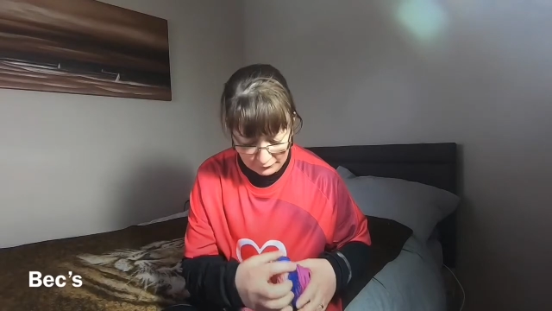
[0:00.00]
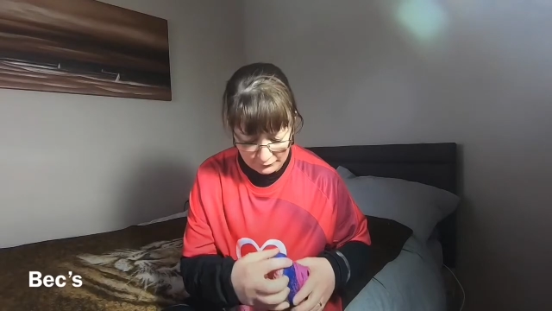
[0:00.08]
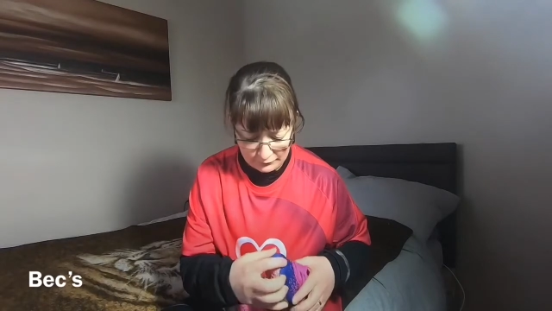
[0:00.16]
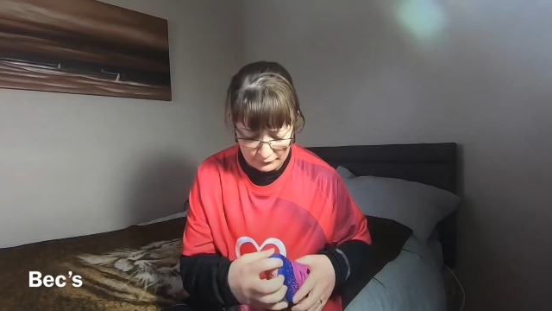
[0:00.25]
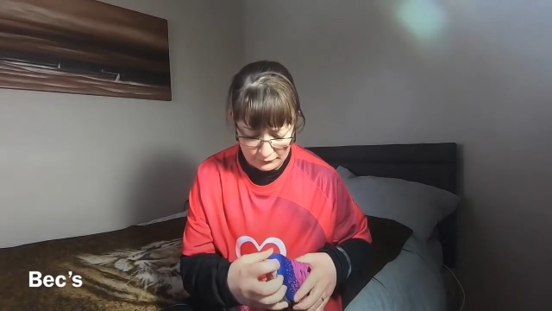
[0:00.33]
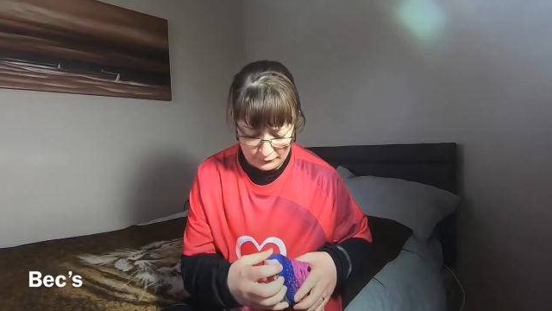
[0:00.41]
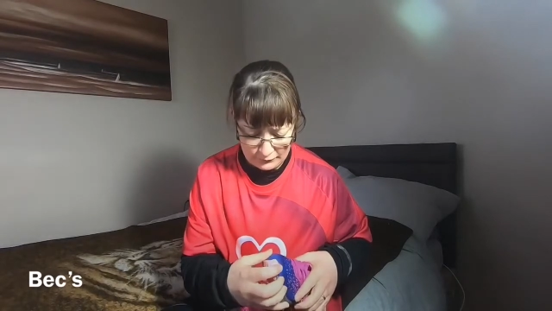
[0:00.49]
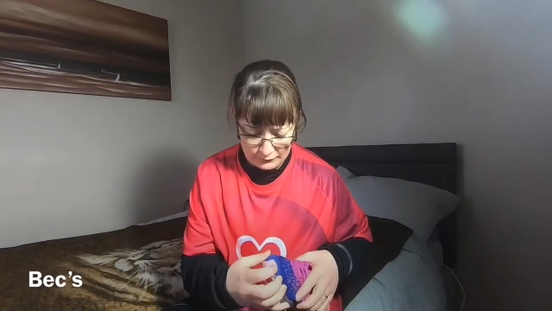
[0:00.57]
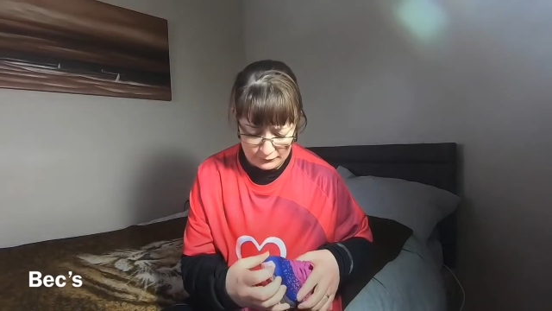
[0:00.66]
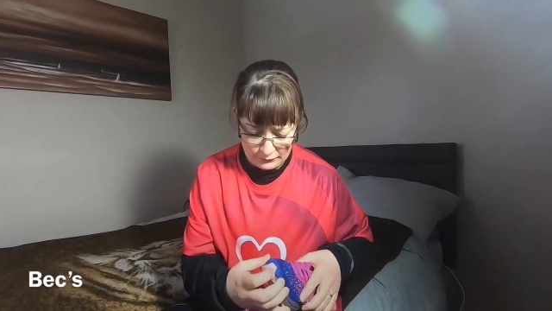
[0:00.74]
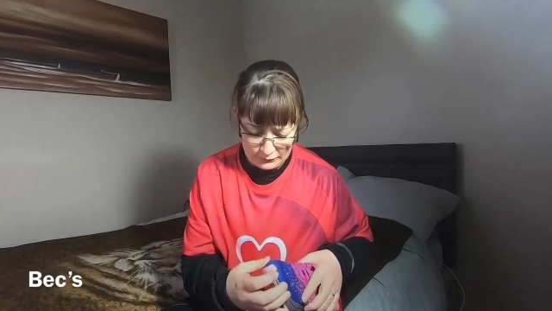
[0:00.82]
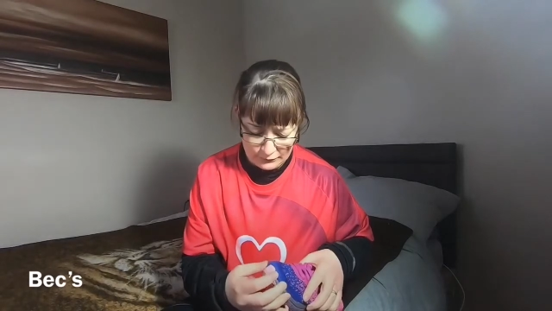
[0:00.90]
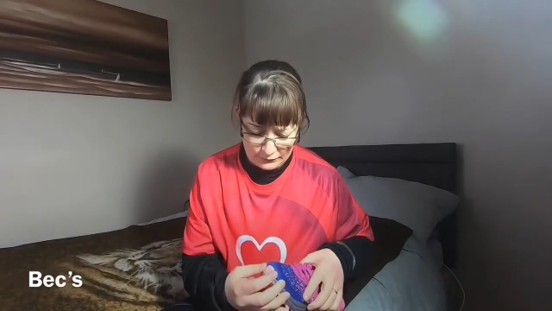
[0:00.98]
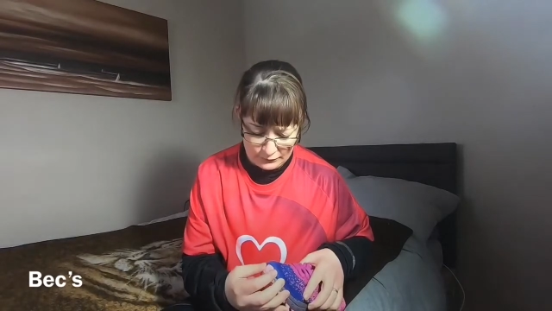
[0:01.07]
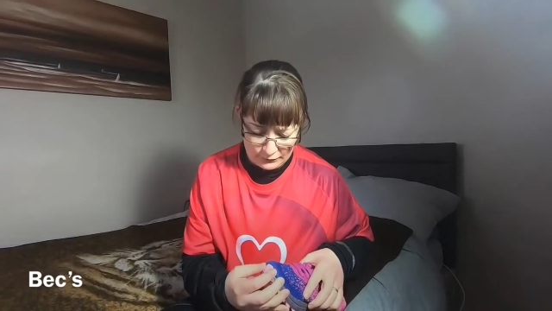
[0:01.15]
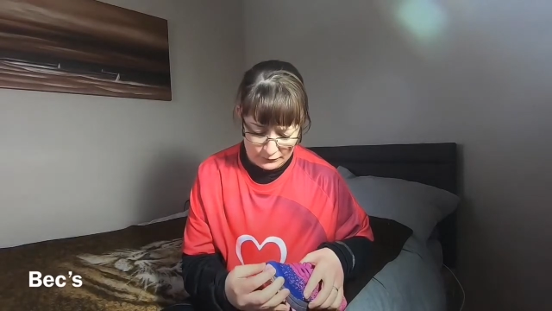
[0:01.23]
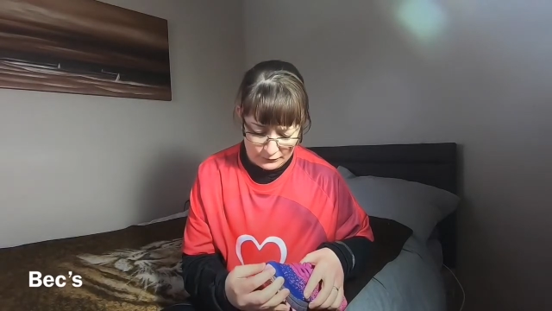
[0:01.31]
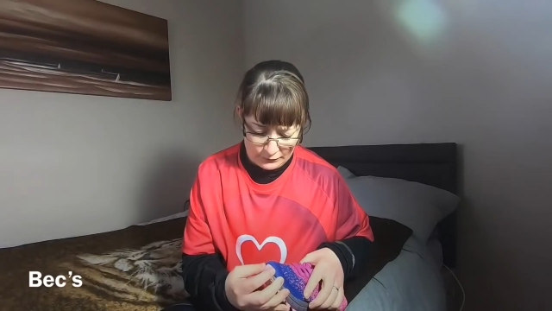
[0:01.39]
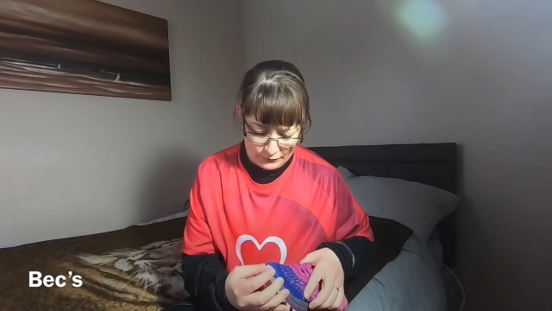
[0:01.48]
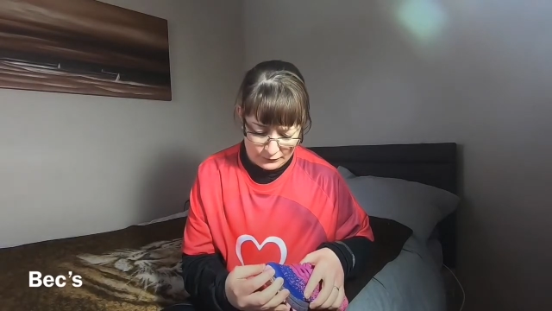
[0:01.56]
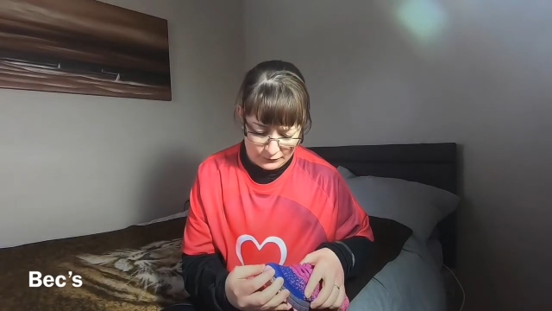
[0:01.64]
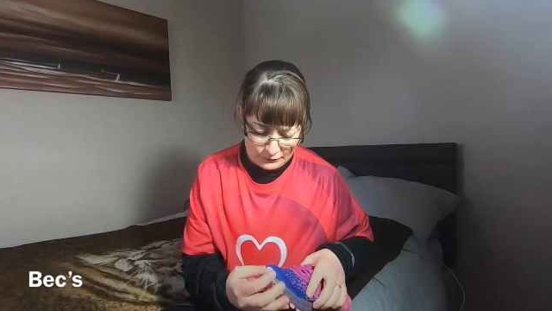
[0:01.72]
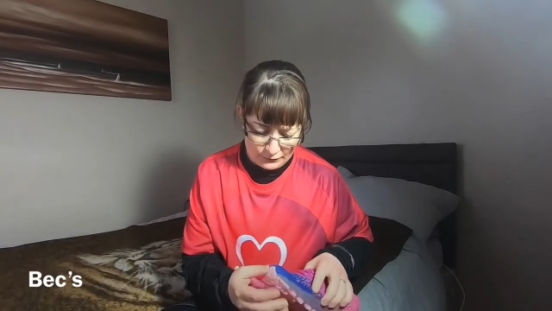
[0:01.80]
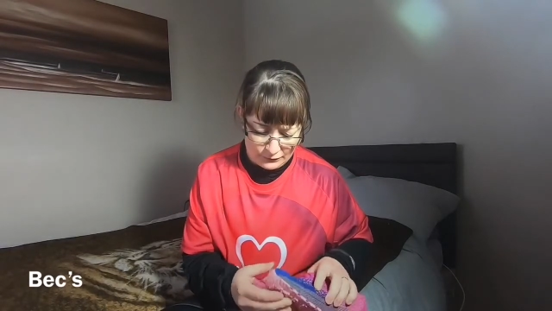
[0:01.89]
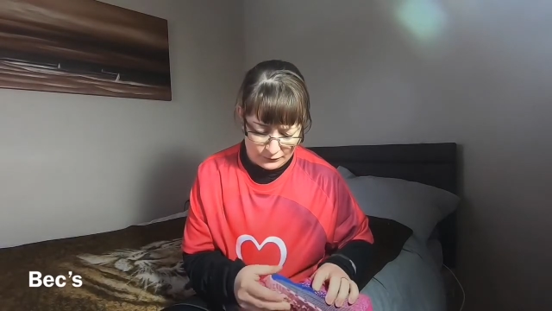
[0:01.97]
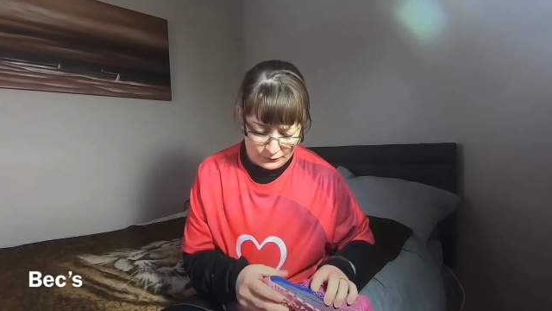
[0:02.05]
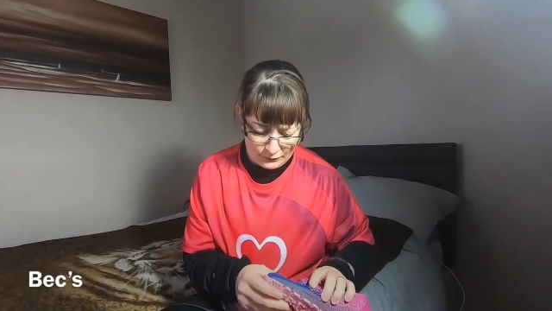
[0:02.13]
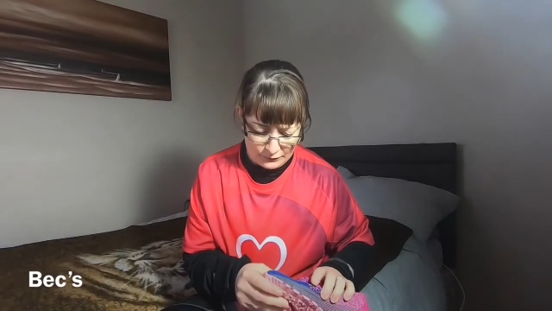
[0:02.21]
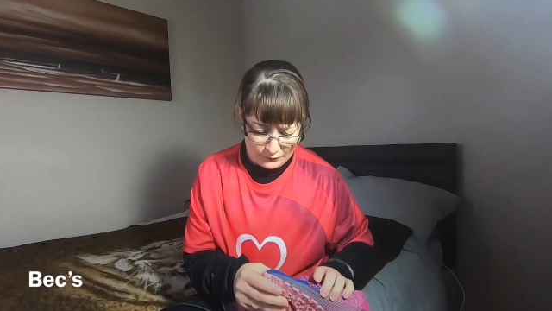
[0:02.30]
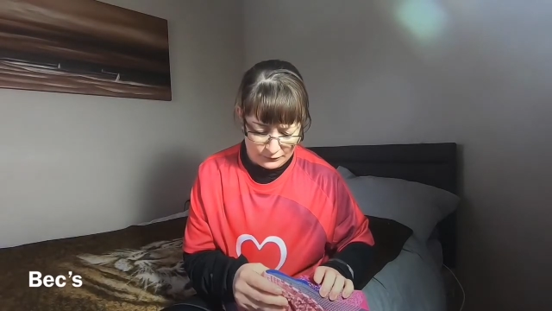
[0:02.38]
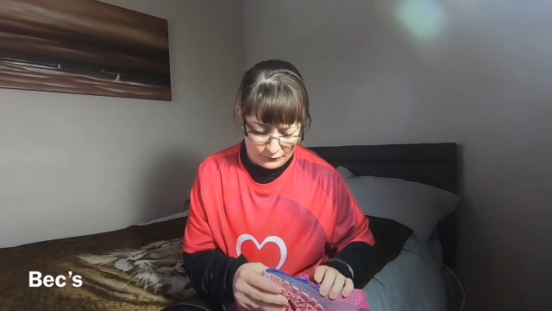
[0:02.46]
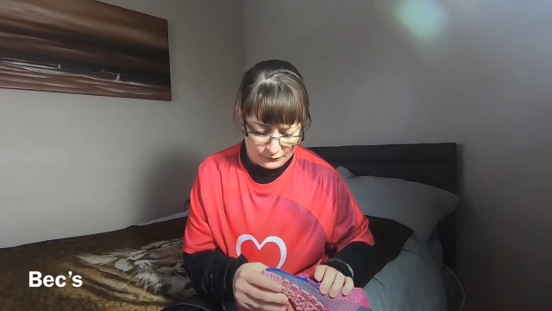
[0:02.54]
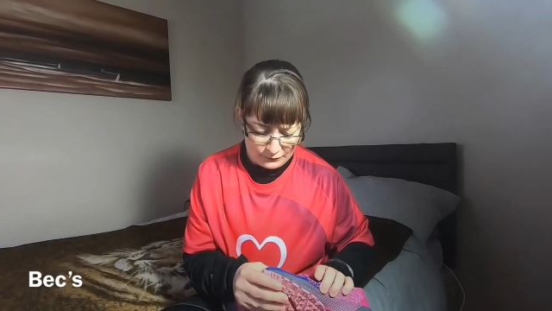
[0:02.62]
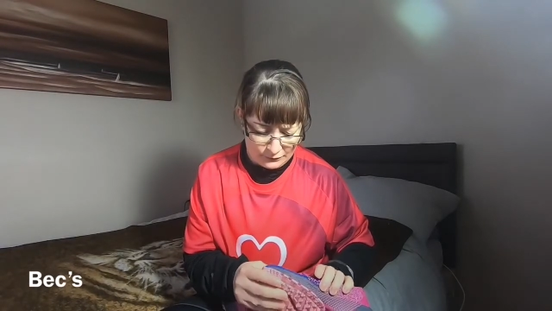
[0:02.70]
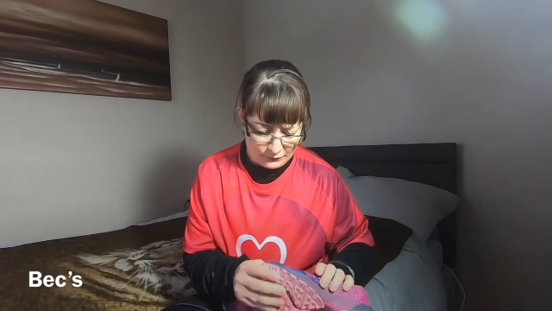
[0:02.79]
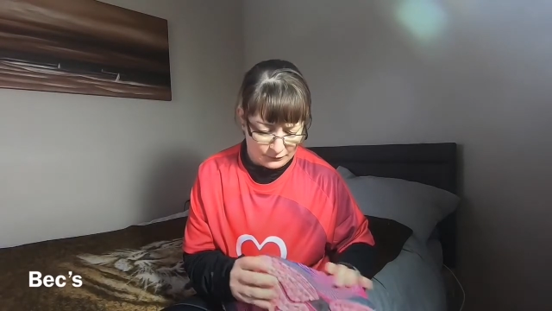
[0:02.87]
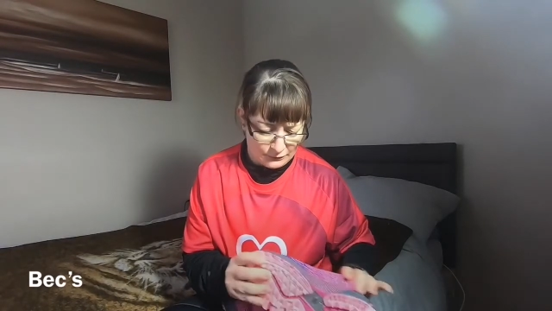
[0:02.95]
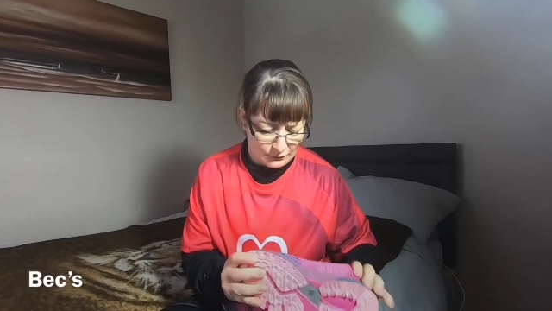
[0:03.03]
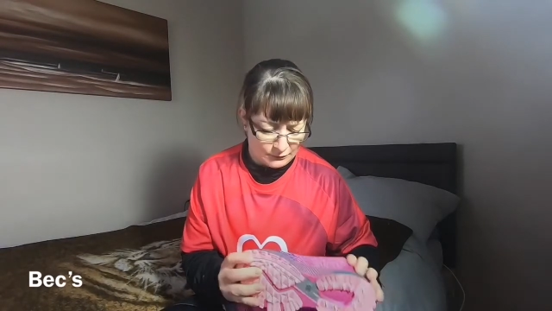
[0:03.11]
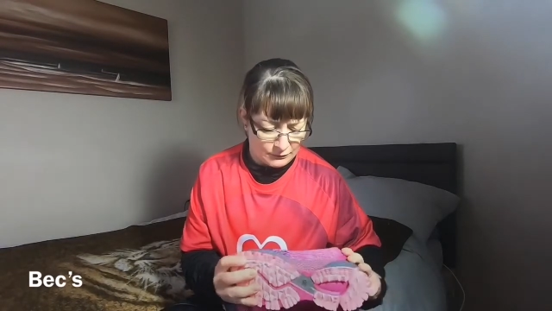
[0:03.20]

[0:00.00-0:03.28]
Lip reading: Nothing is said.